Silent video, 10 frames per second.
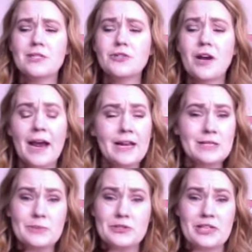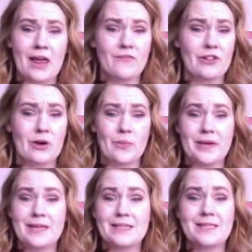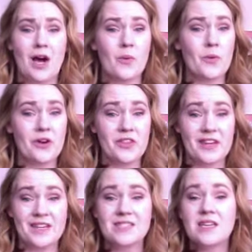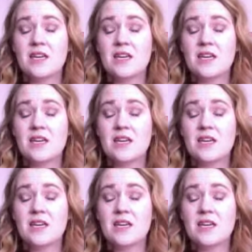Try not to push the envelope. It is not worth it.